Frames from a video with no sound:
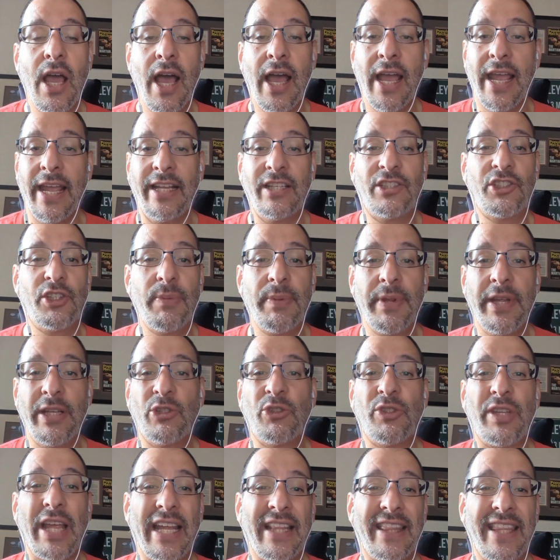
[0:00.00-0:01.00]
It should be
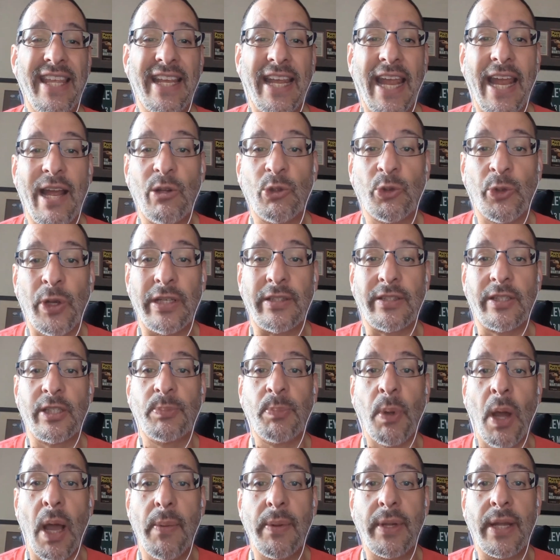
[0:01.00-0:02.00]
interesting. I think Kyle Trask is
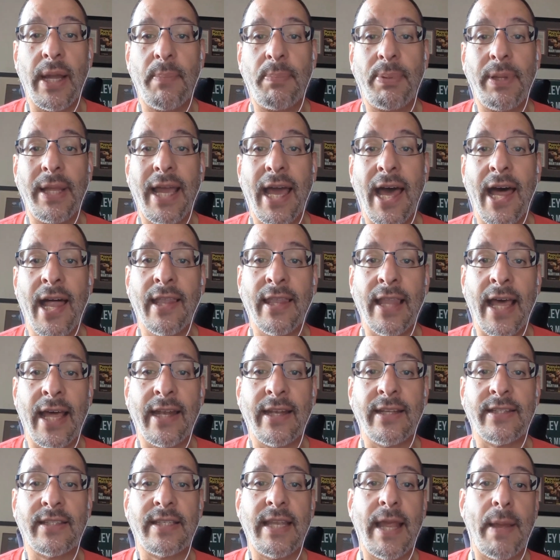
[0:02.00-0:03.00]
probably going to play a lot
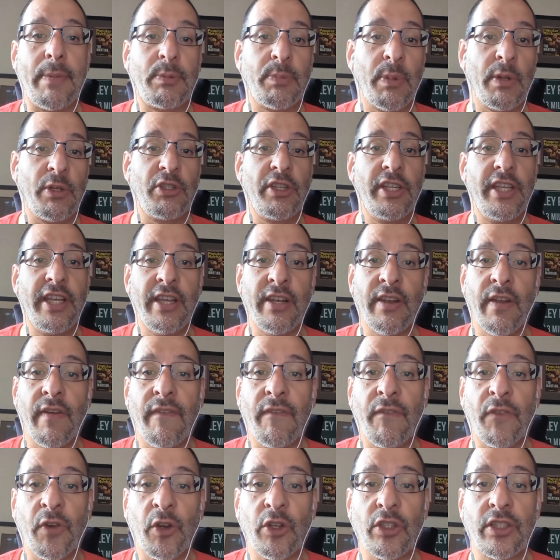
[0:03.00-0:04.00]
of the snaps, especially in the
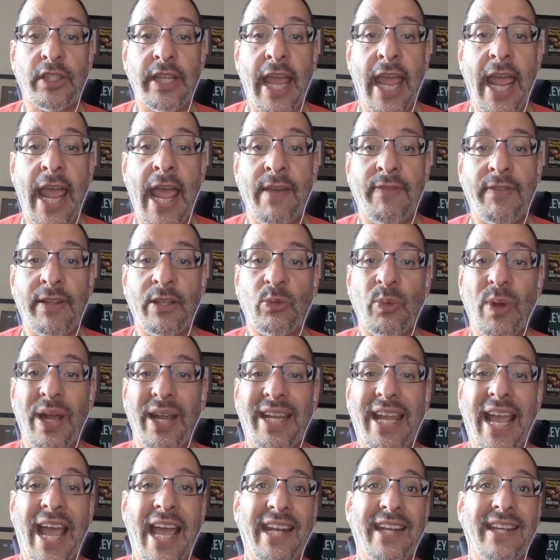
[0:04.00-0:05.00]
first half. That's why
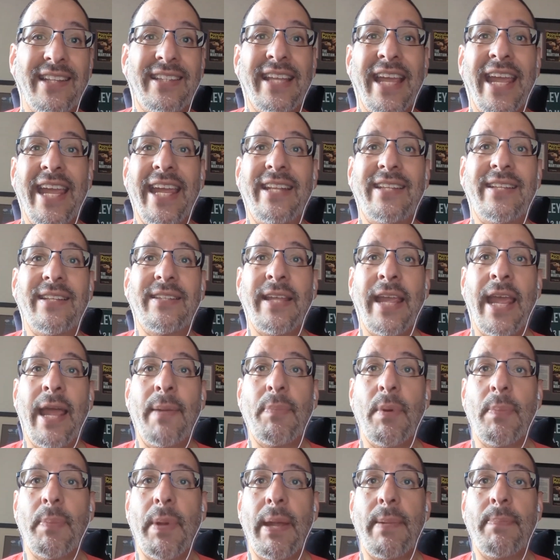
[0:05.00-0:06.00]
I kind of take the
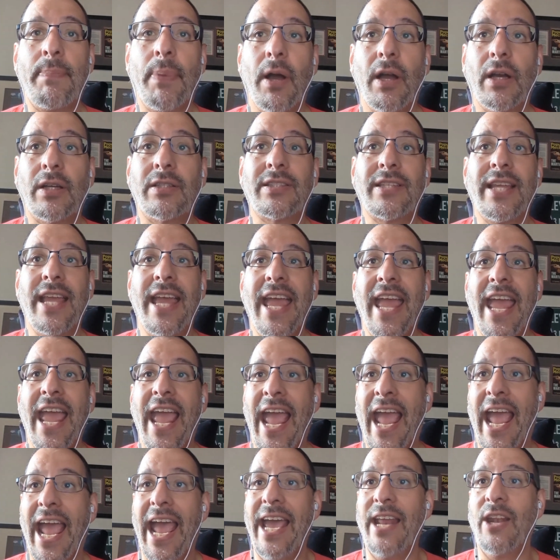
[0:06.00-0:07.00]
Tampa Bay Bucs
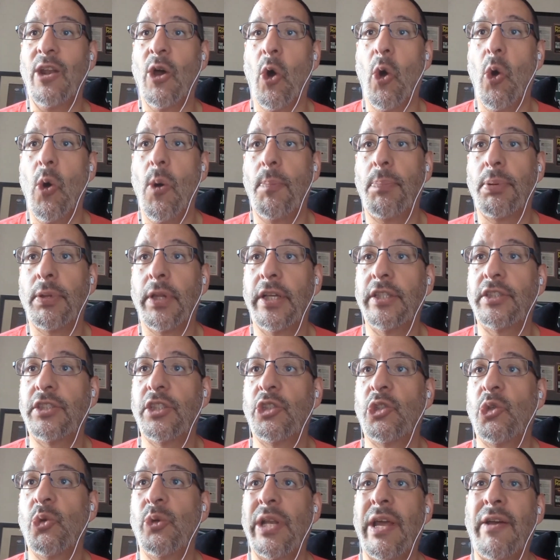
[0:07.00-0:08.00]
at home plus
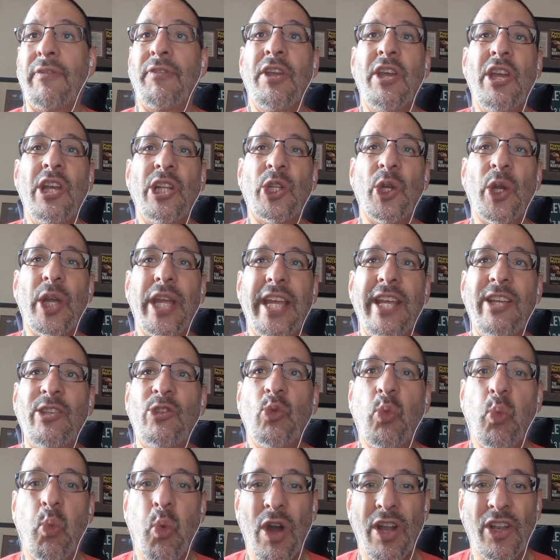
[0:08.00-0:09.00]
the 2.5. There
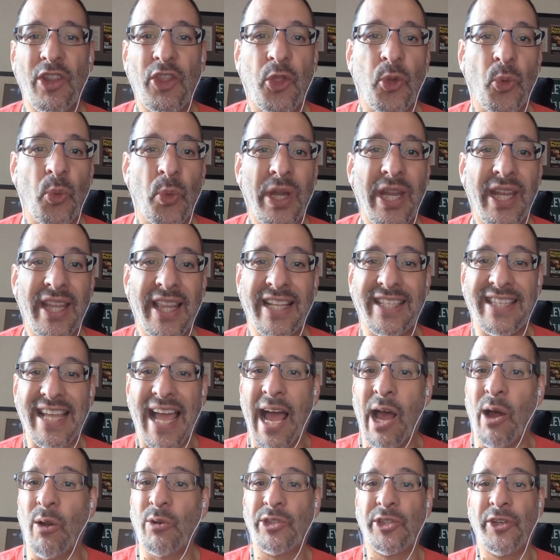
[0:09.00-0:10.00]
is 1.3 that's
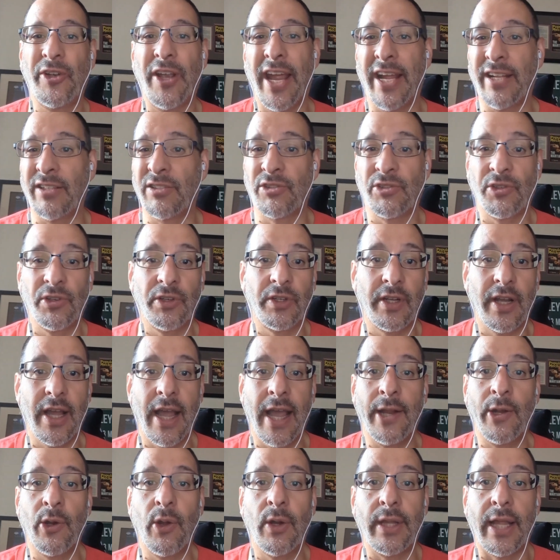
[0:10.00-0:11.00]
out there at Circa.
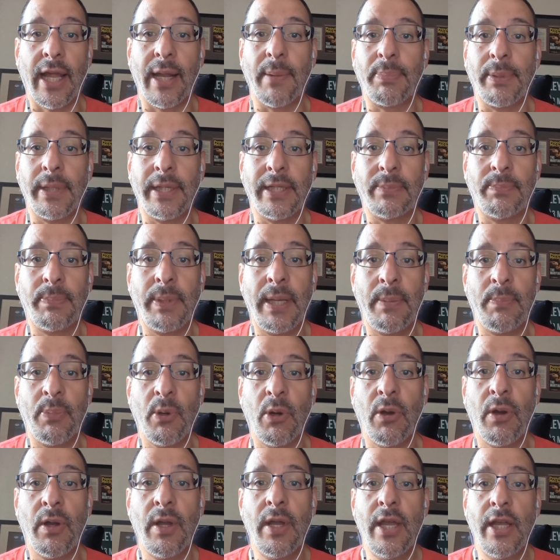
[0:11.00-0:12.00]
I know a lot of
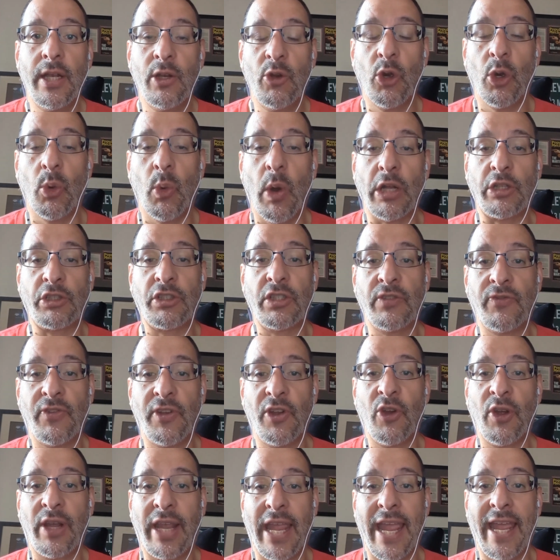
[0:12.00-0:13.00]
people who are watching this
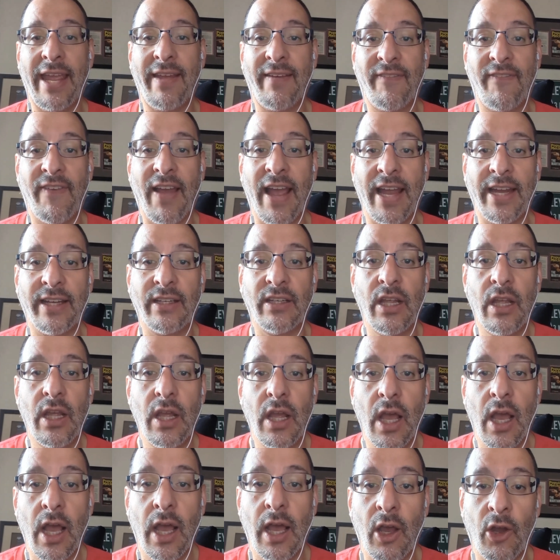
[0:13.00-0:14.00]
video can't find
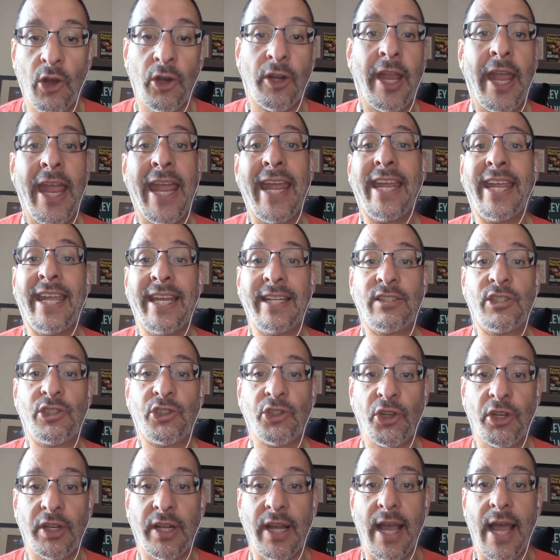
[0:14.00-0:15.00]
or can't get
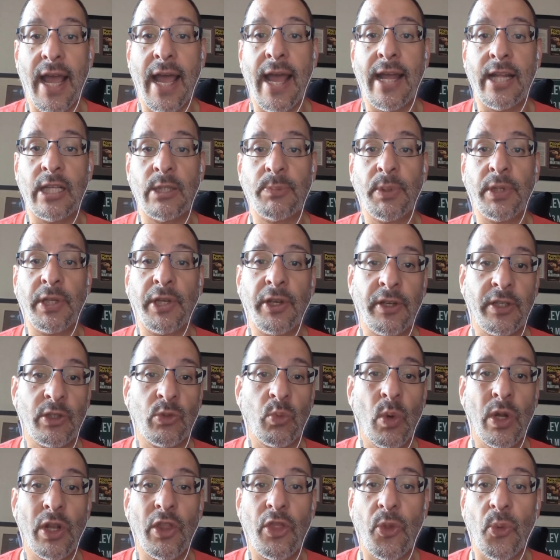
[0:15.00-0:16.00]
Circa odds, but there
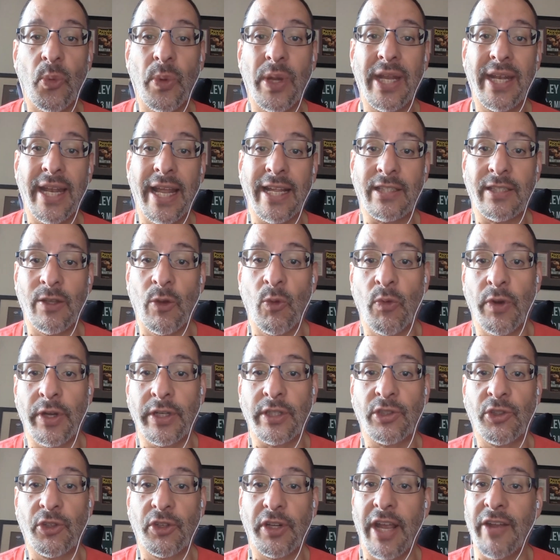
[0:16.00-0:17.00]
is 1.3 that's over
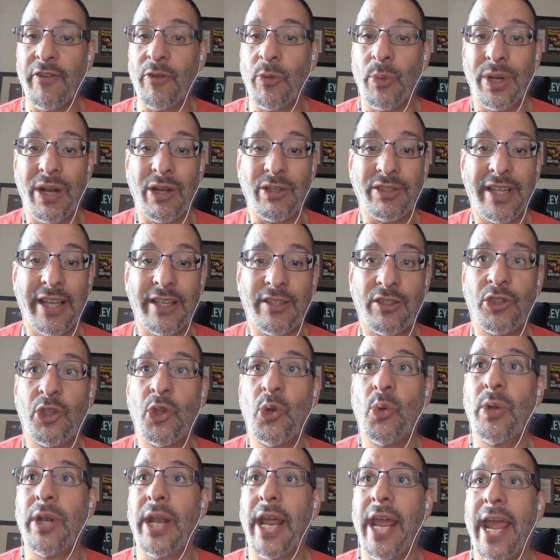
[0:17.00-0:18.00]
at Circa. Everyone else has
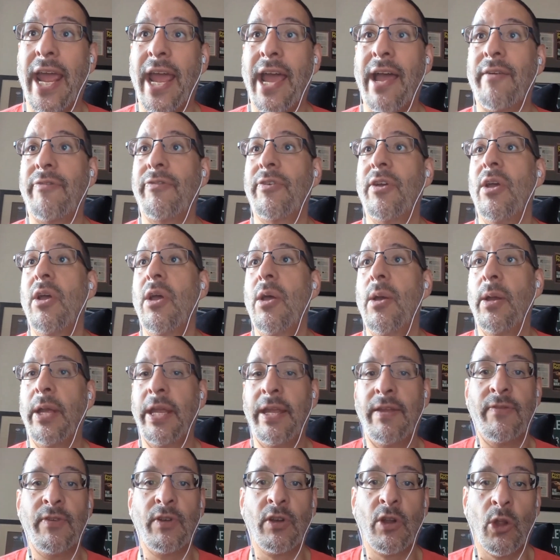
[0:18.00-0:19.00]
2.5.
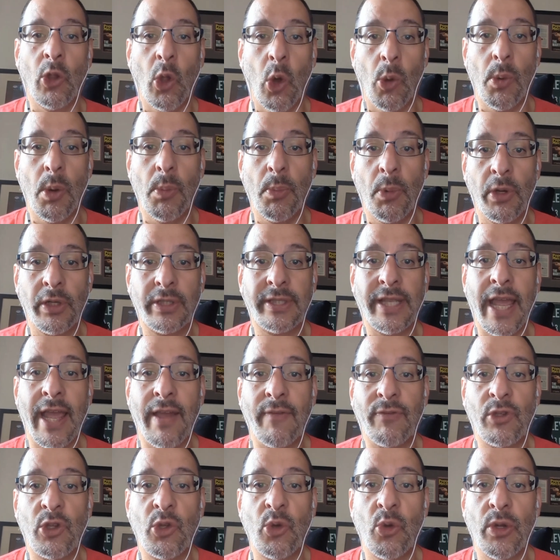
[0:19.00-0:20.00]
Even global books
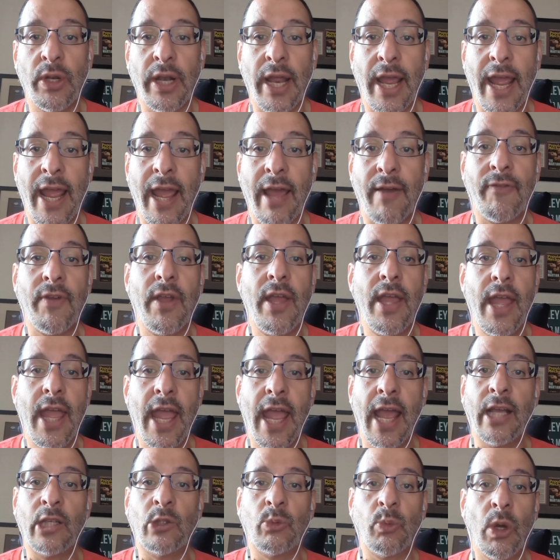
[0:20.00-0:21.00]
have 2.5
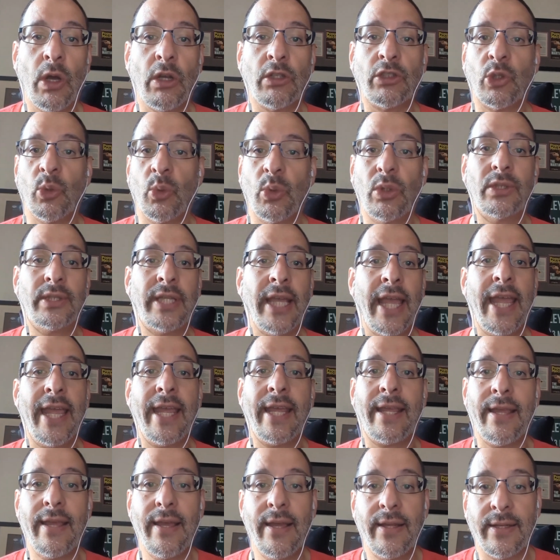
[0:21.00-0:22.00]
as well. So we'll
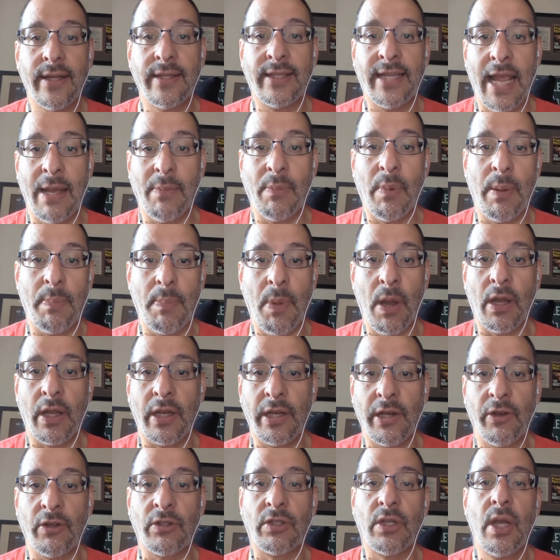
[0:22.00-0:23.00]
take the Tampa Bay
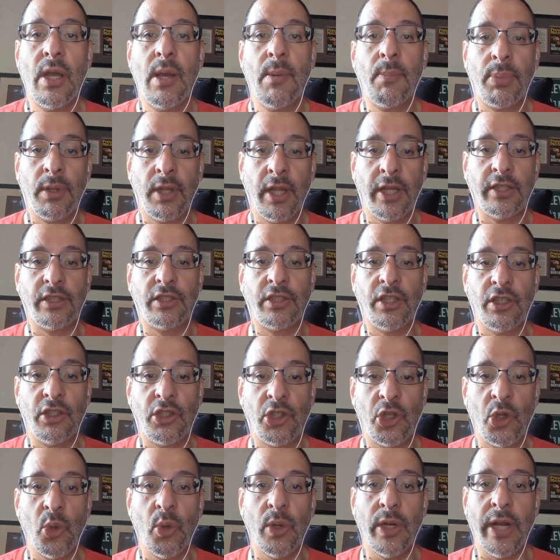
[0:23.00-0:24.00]
Buccaneers plus the
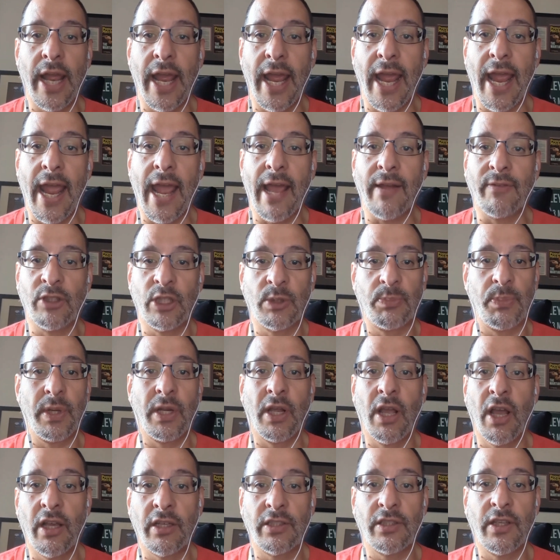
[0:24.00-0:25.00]
2.5 just
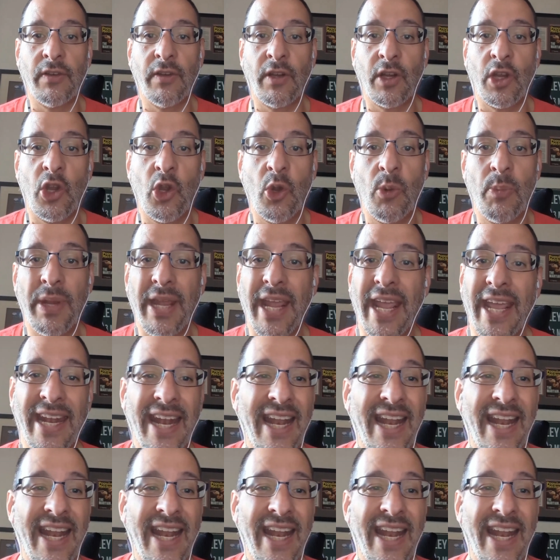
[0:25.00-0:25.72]
because of the QB.